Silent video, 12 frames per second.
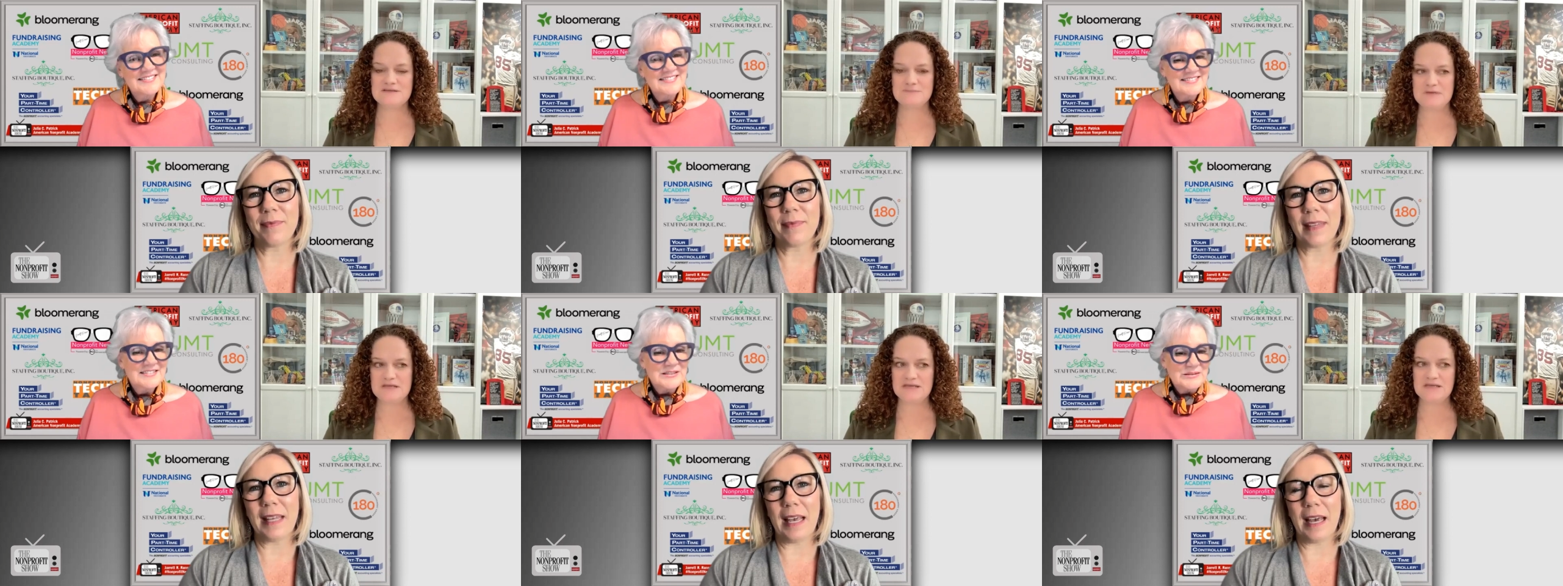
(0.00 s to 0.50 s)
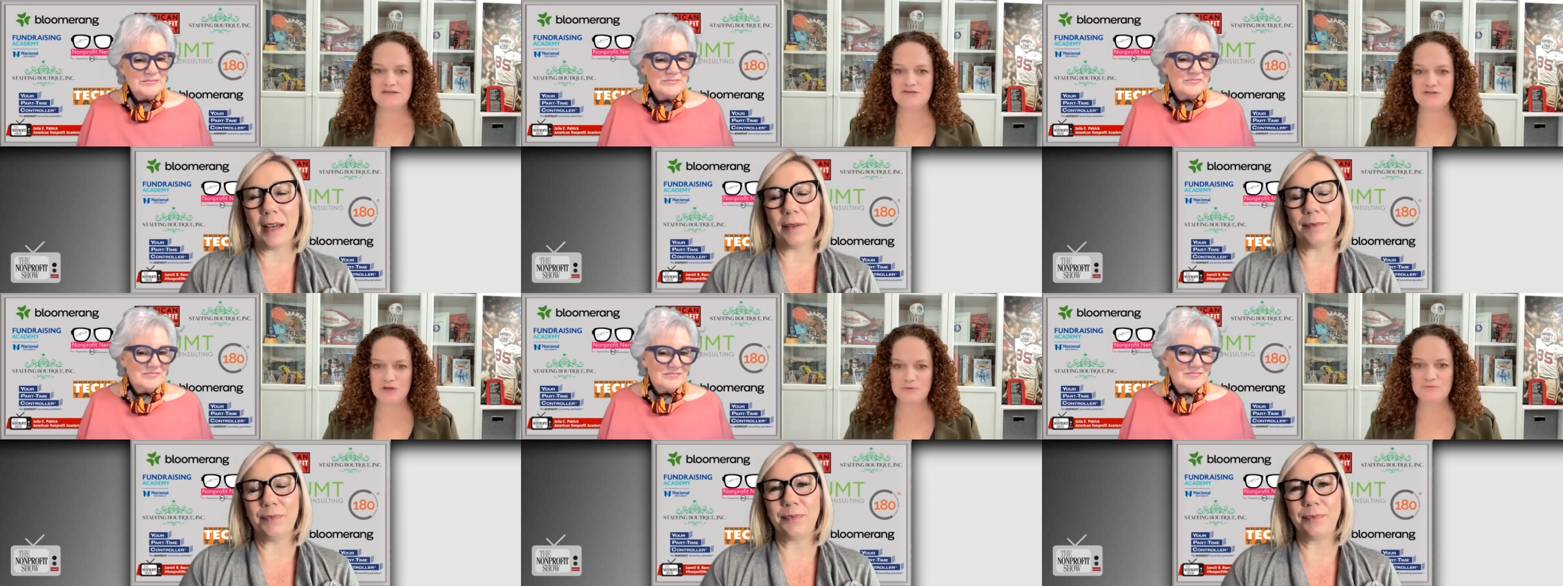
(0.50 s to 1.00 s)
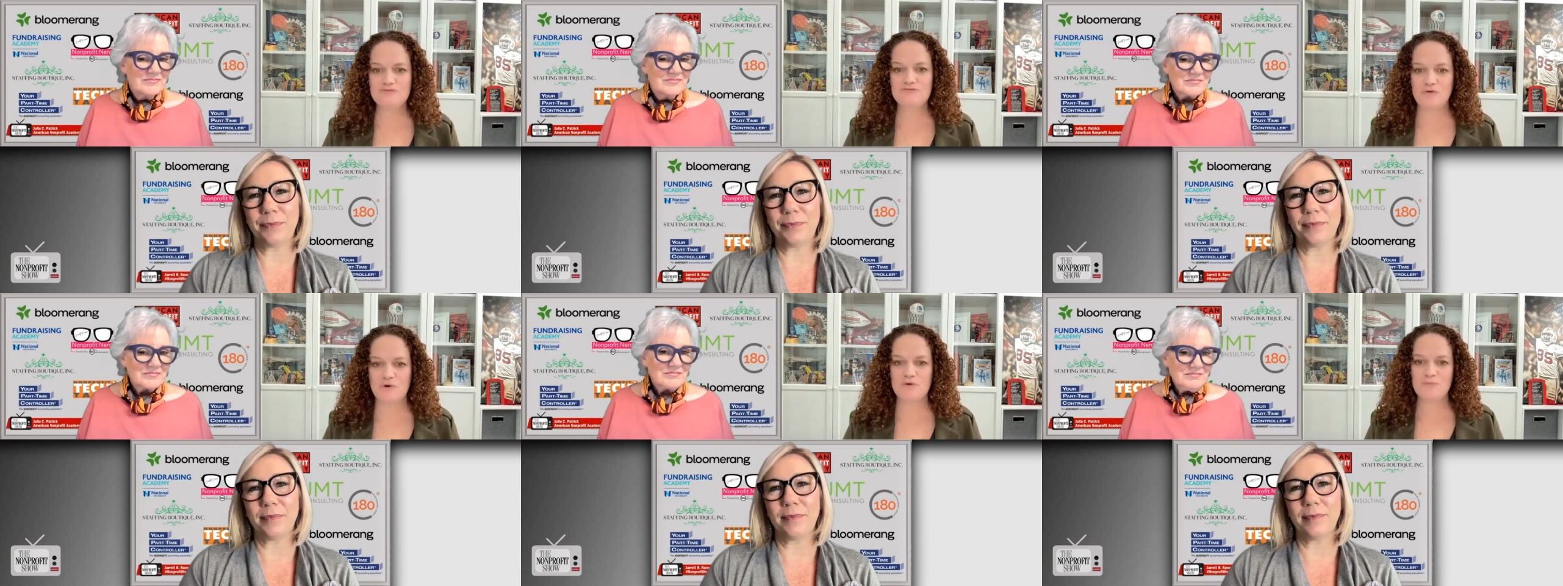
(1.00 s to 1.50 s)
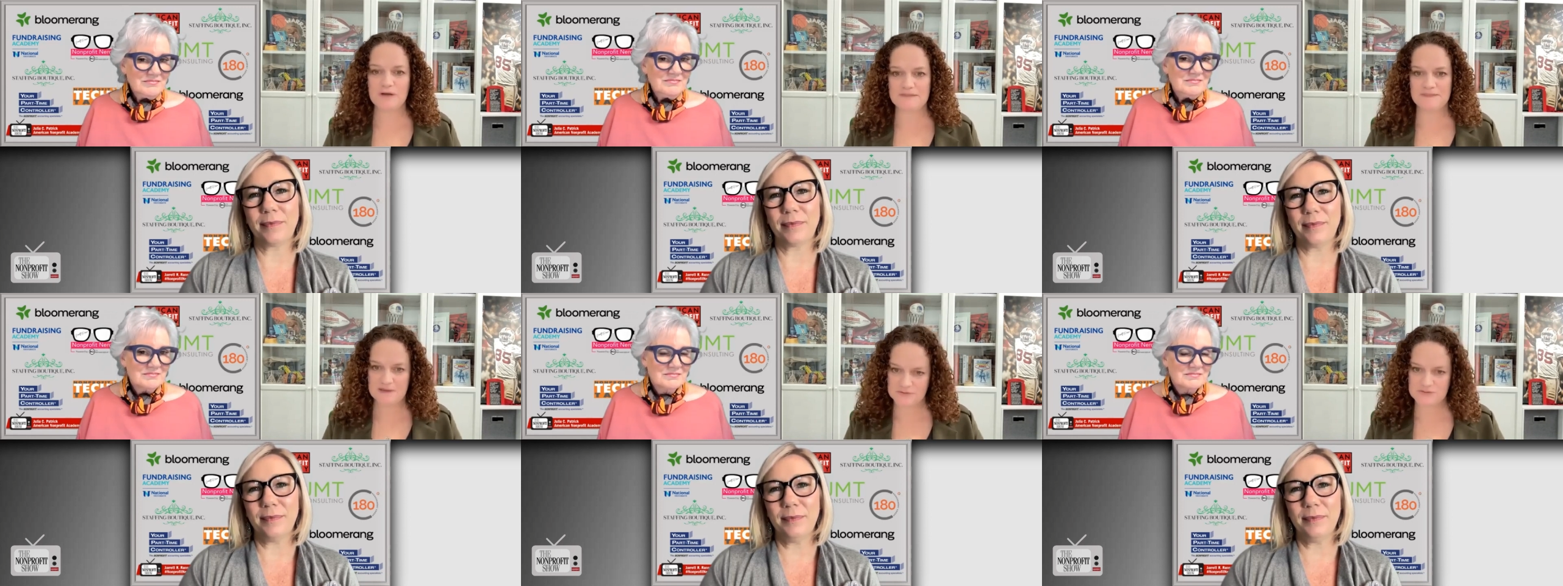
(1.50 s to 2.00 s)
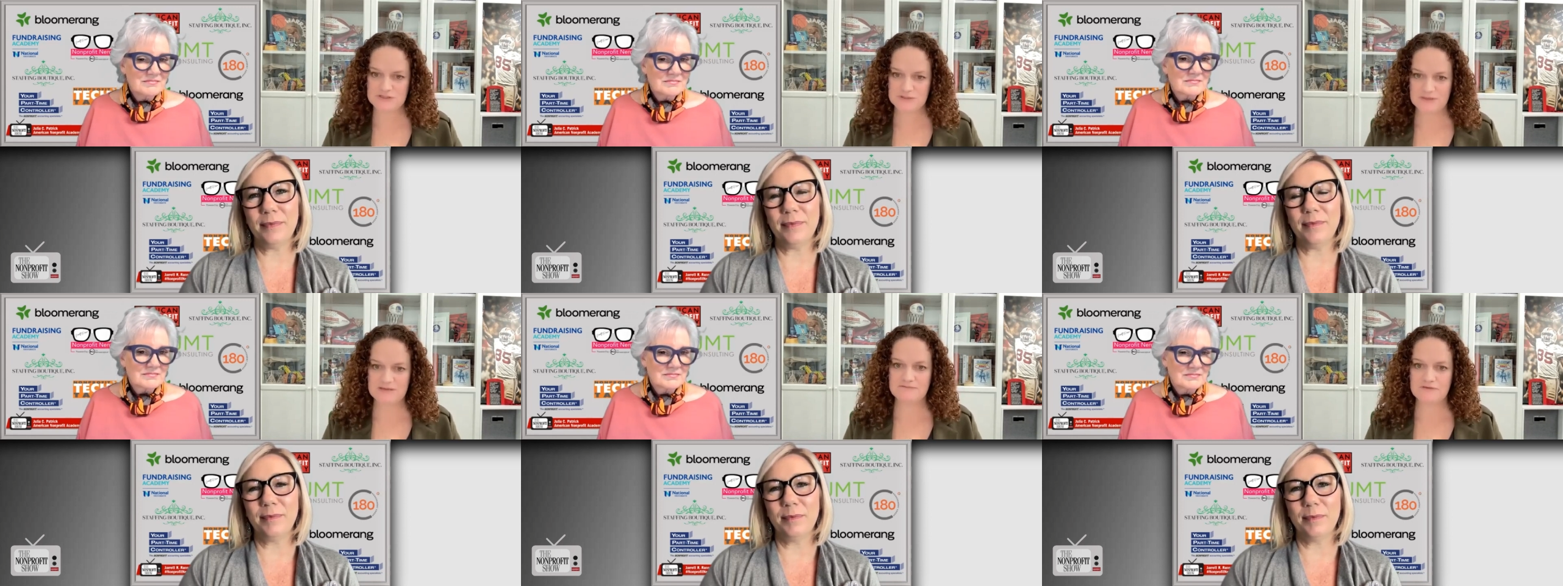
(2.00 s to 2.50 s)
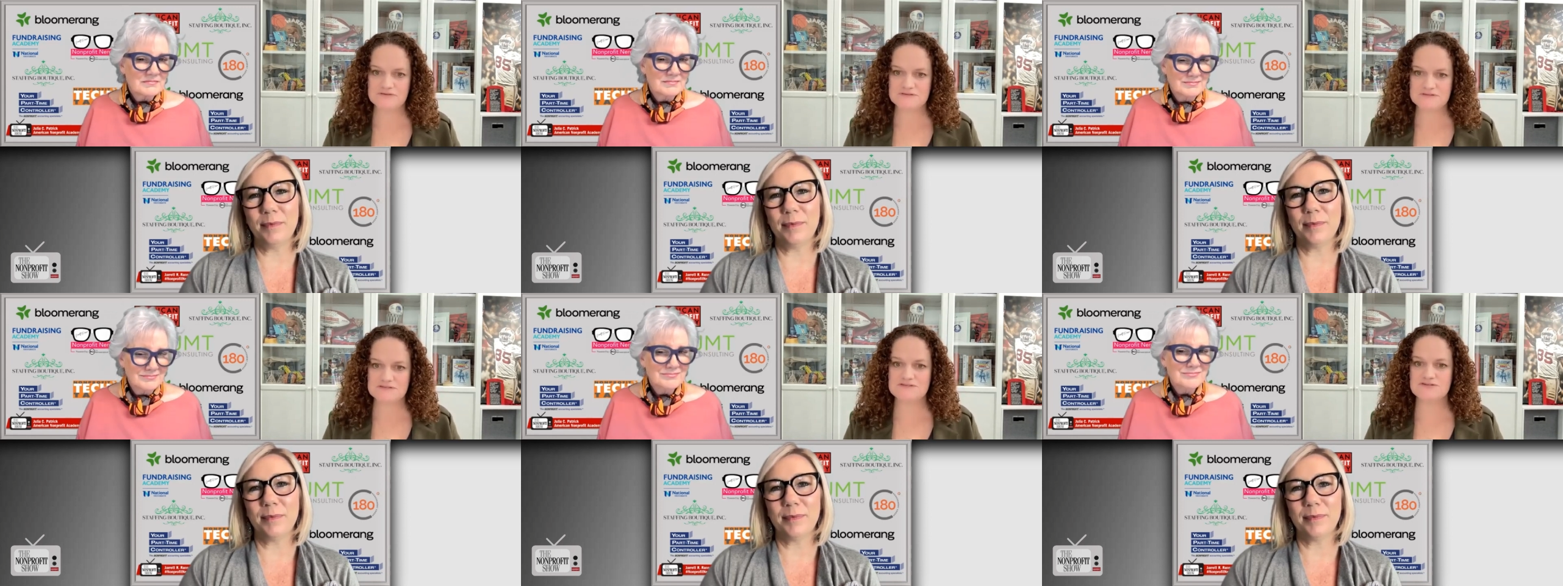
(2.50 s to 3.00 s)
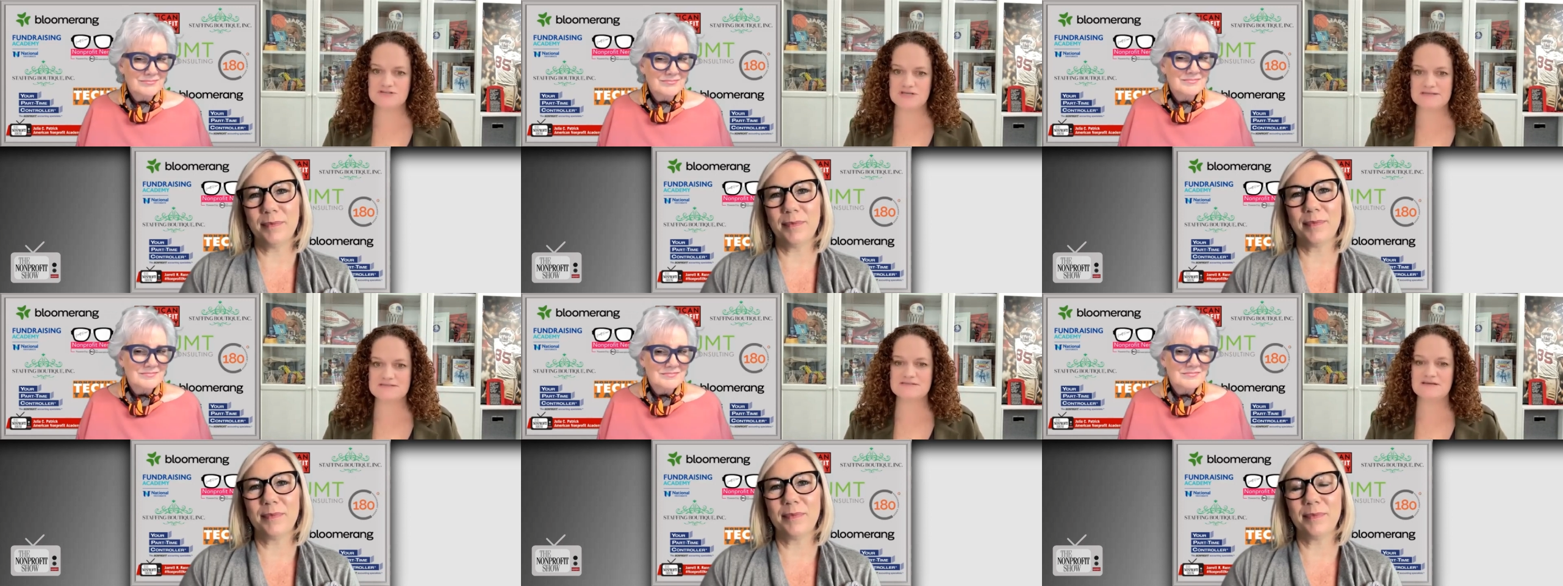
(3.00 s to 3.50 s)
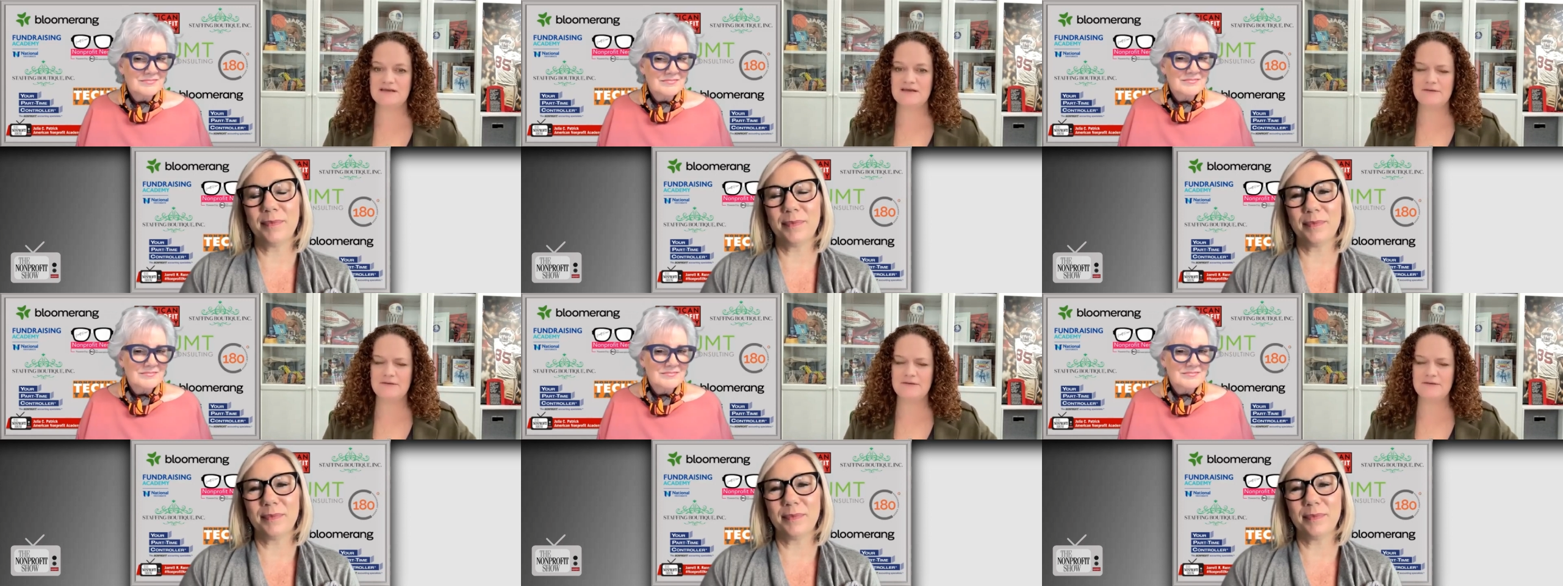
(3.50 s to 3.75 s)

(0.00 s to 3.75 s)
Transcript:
Speaker 1: to be known for what they're doing versus just